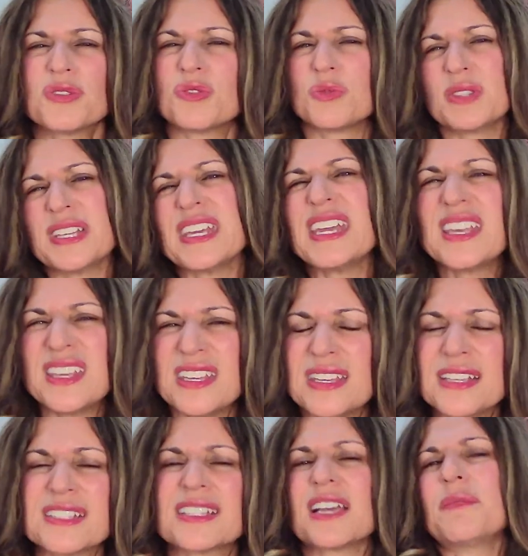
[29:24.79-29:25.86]
It was really
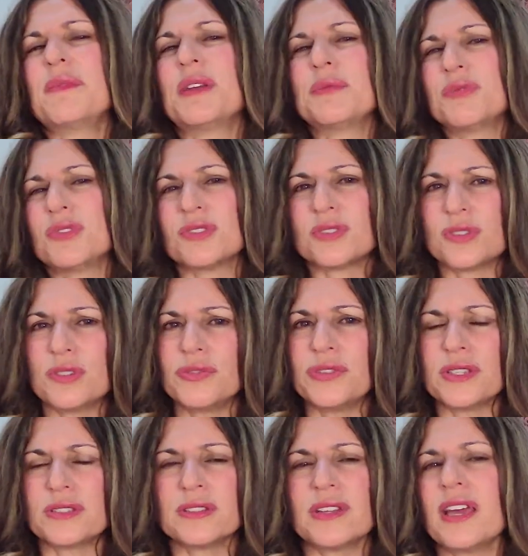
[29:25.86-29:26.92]
icky, it's coming up to the
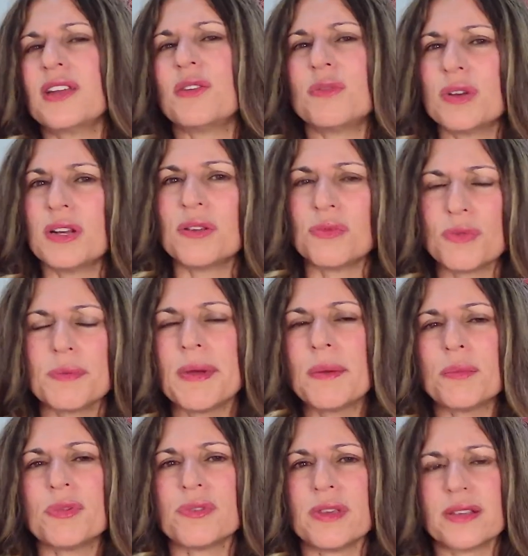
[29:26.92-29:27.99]
surface, and I don't want to
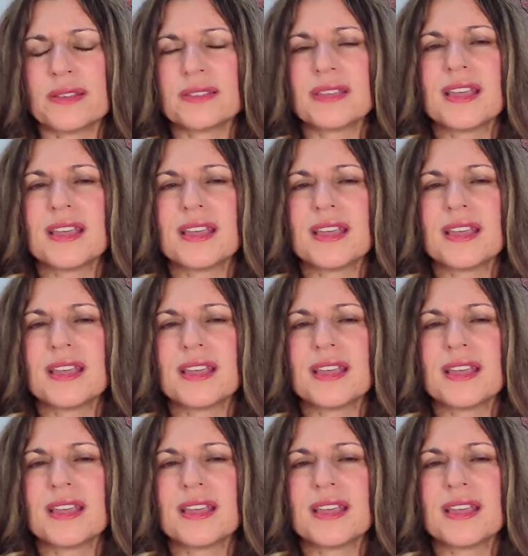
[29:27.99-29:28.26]
remember this.